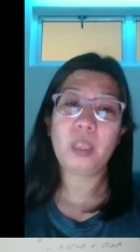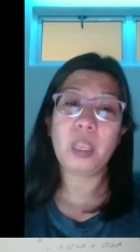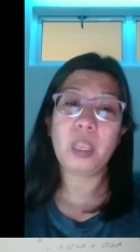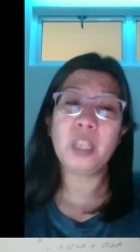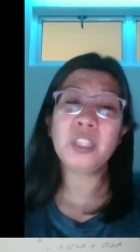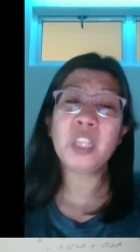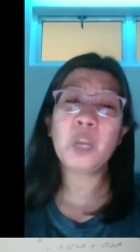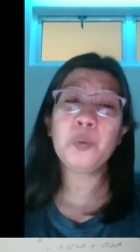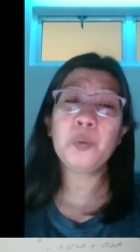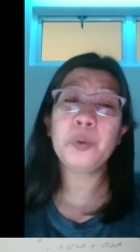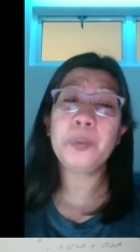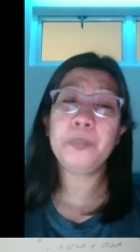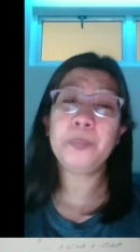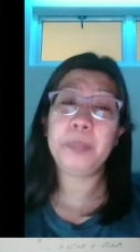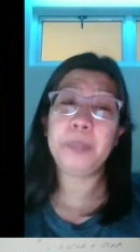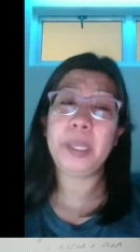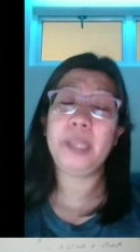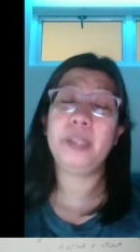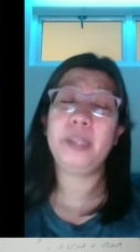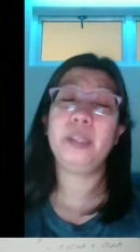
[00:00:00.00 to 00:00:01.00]
our
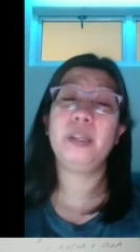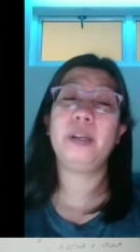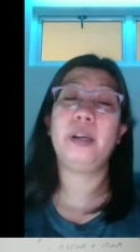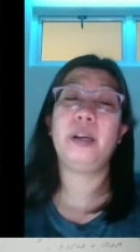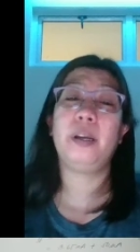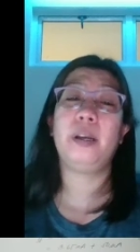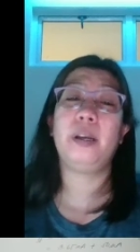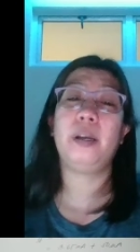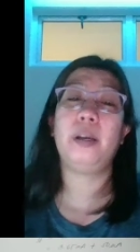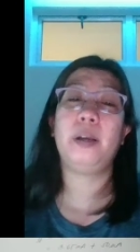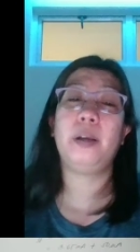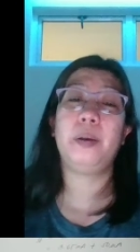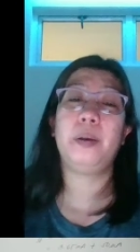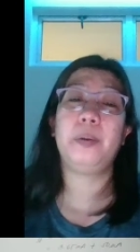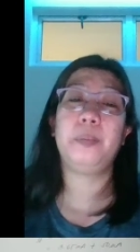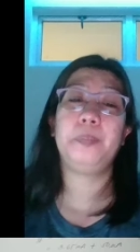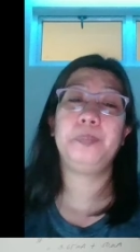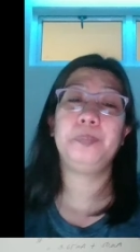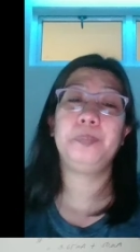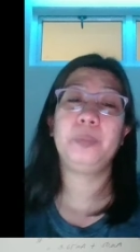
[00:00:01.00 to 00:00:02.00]
main
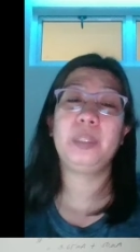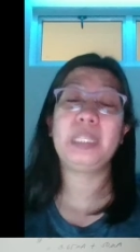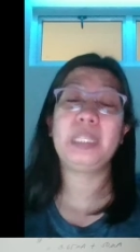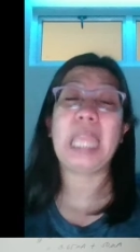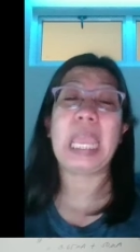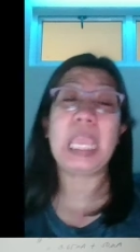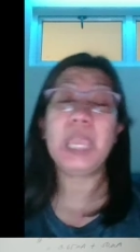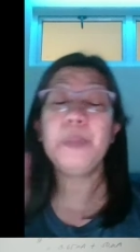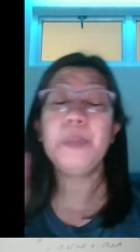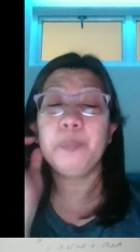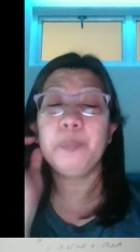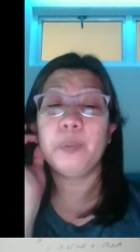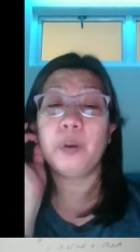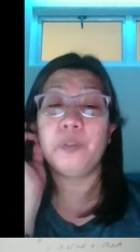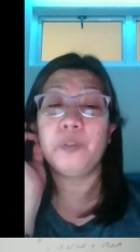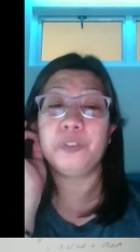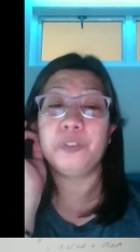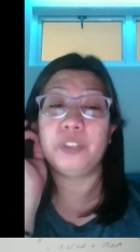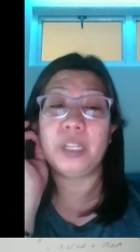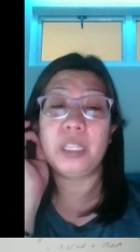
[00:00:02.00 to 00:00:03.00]
type
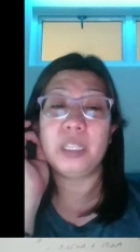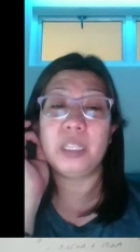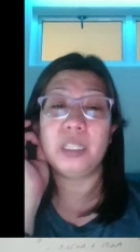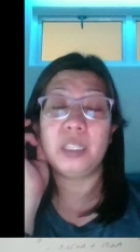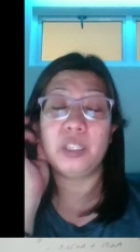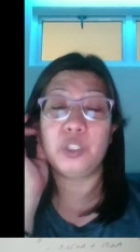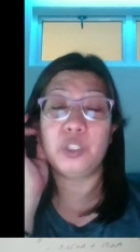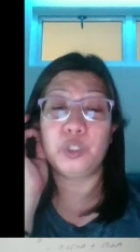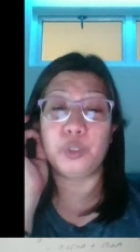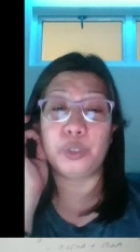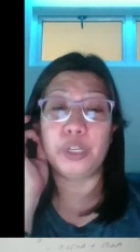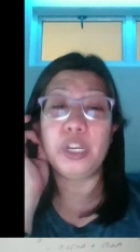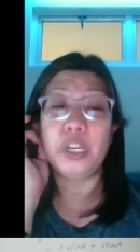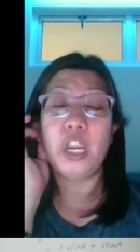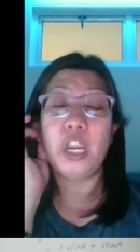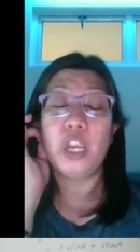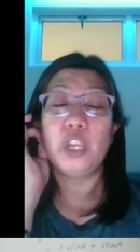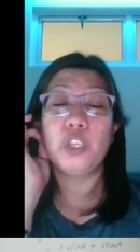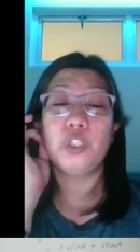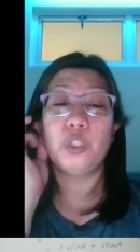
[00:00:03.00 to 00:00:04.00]
of transistor,
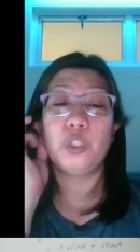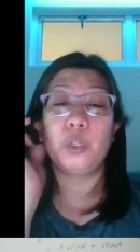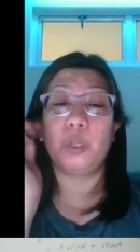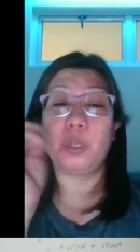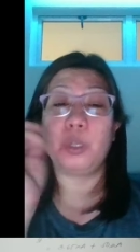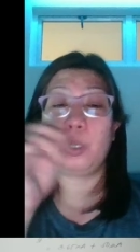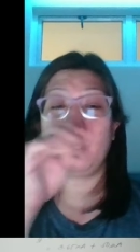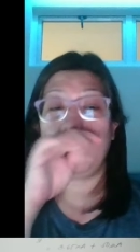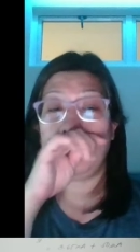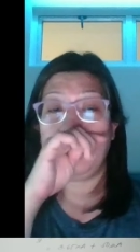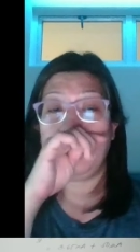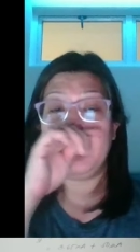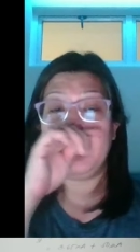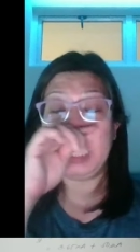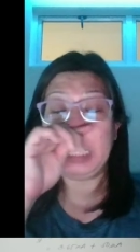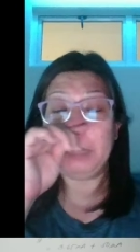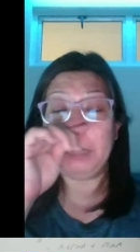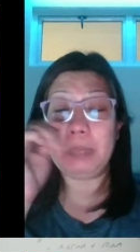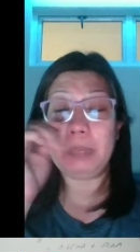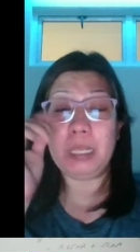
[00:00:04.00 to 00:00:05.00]
so
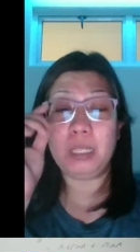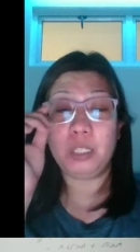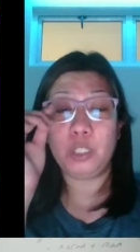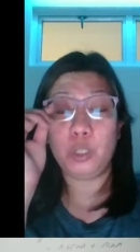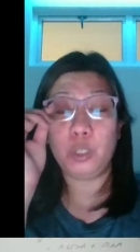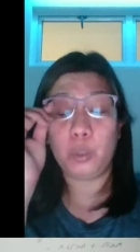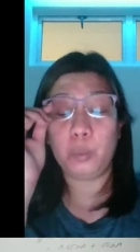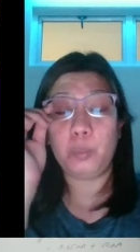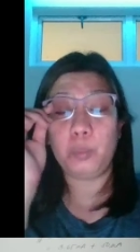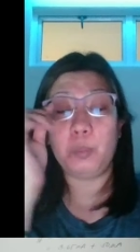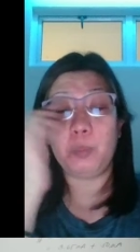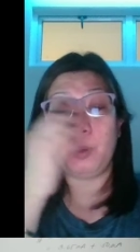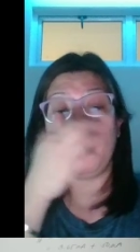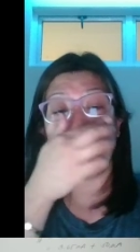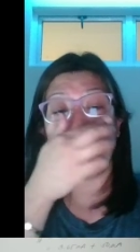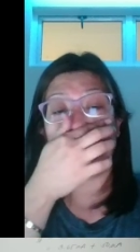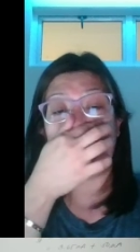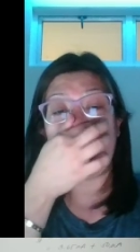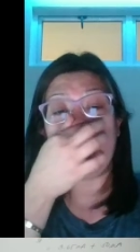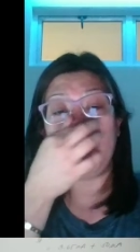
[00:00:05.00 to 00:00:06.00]
that means you
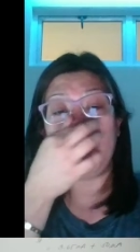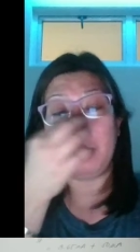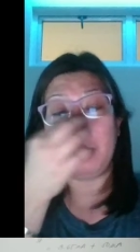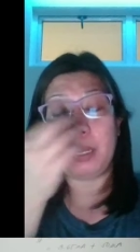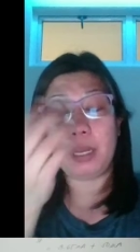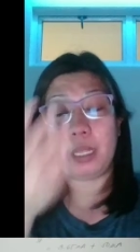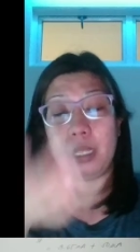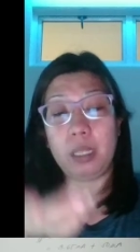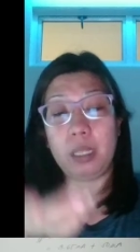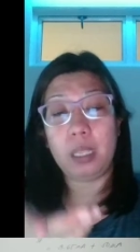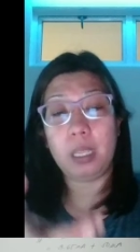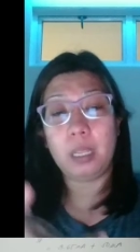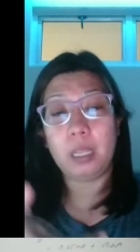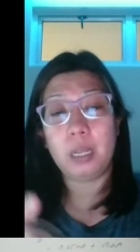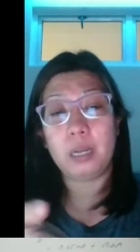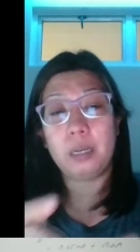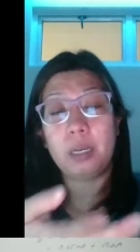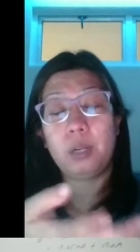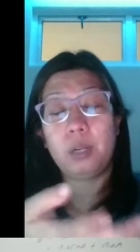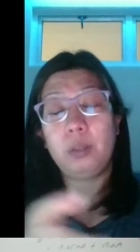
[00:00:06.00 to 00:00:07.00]
might be reading
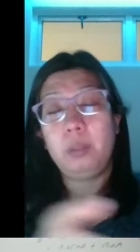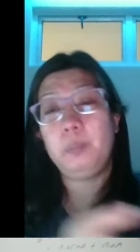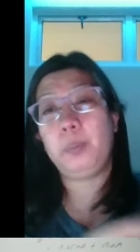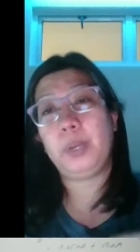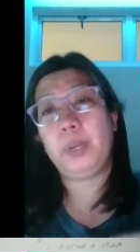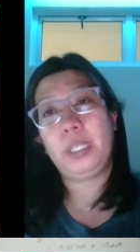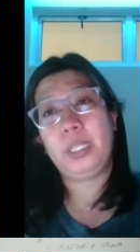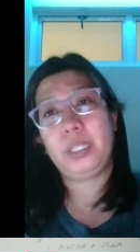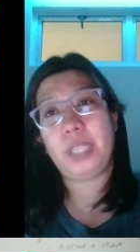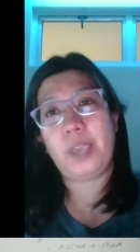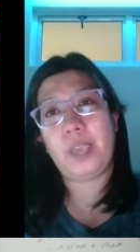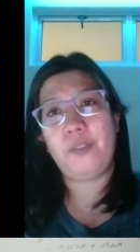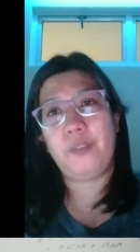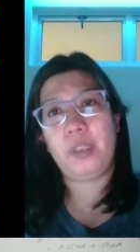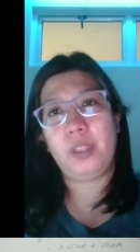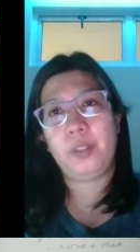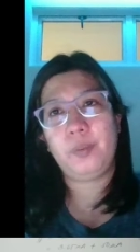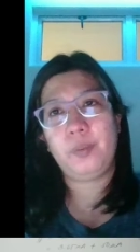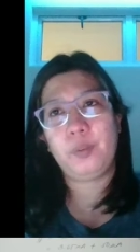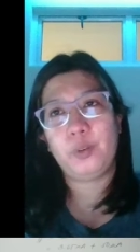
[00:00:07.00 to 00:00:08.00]
around
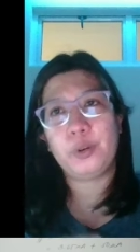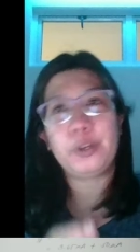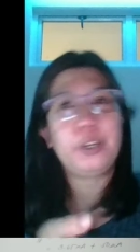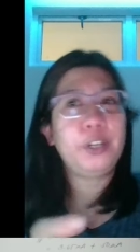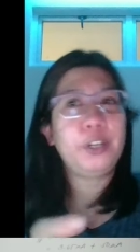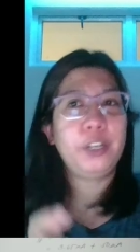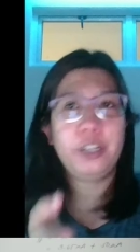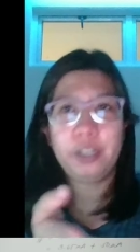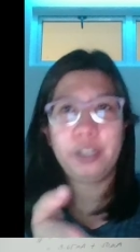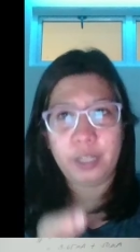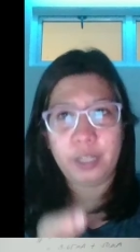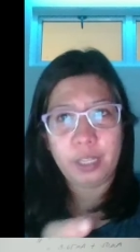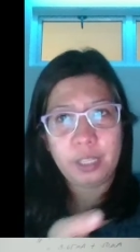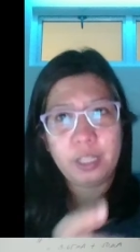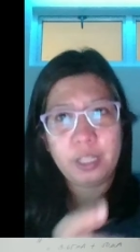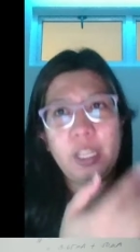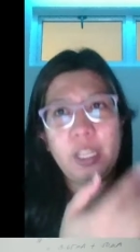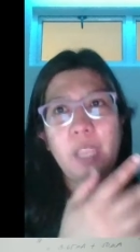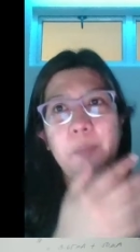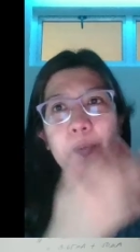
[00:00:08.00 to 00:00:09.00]
0.7 or in
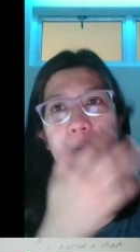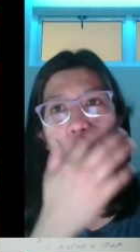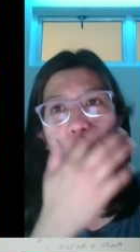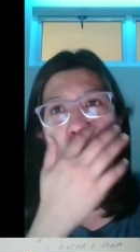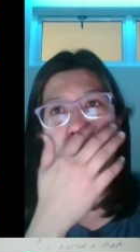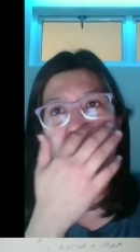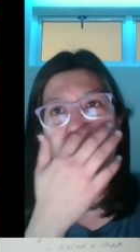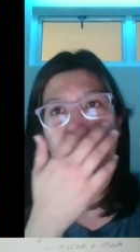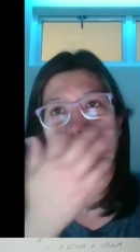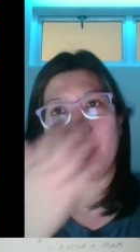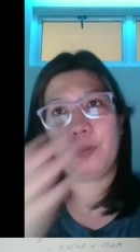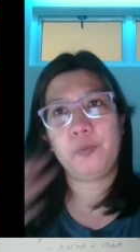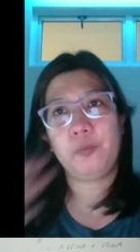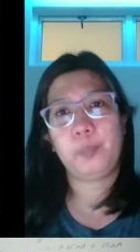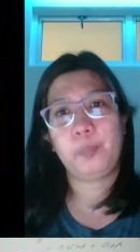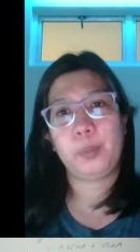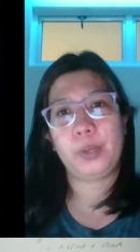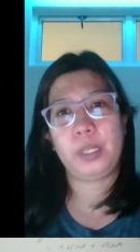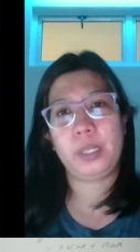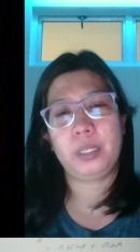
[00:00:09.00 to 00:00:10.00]
the neighborhood of
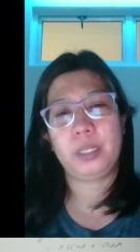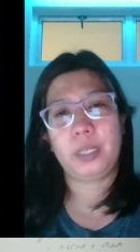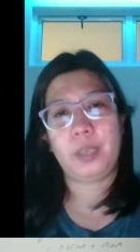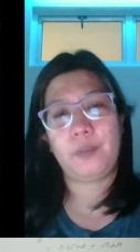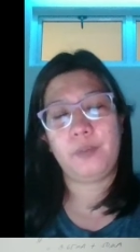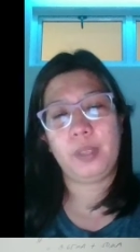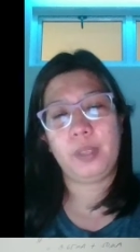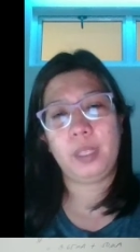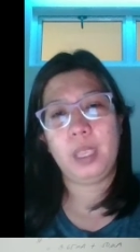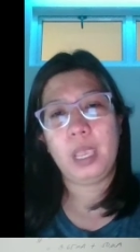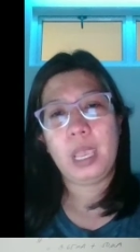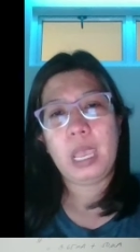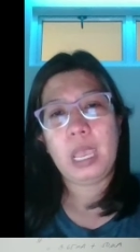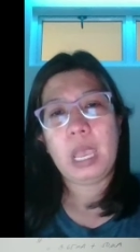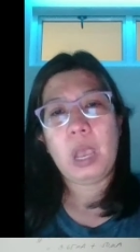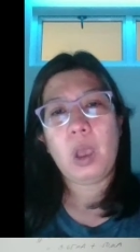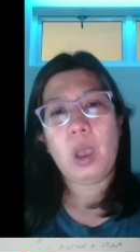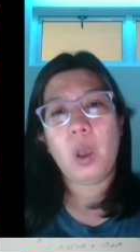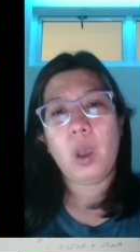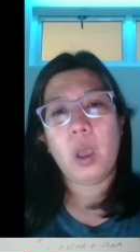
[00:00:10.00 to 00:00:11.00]
0.7.
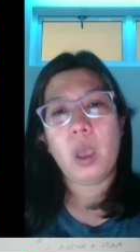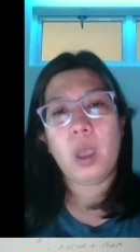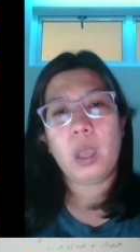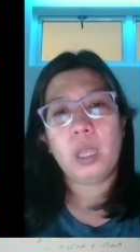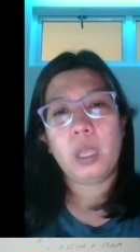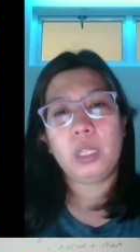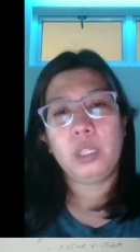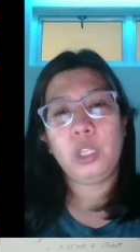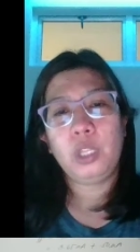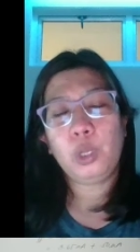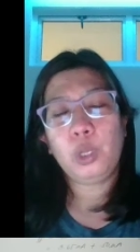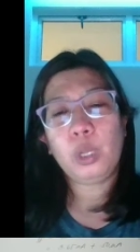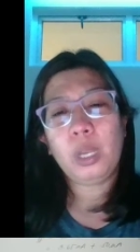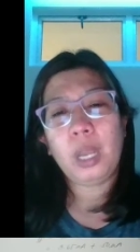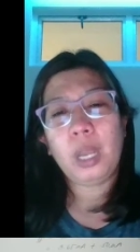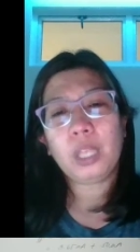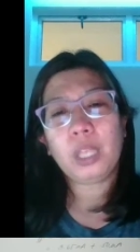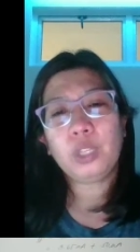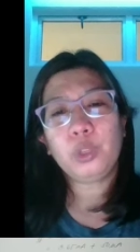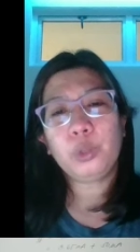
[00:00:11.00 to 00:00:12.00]
The
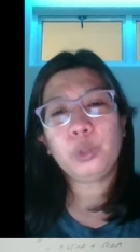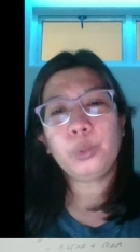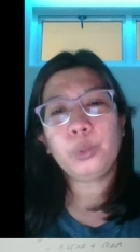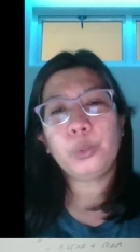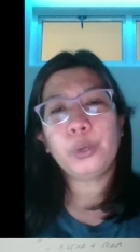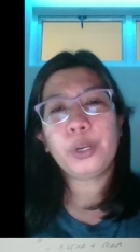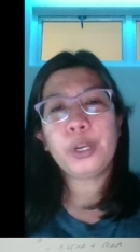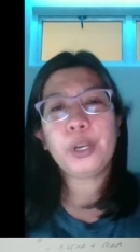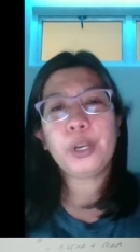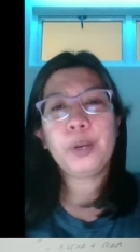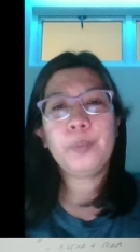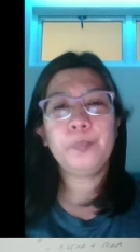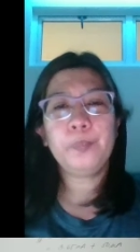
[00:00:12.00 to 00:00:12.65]
collector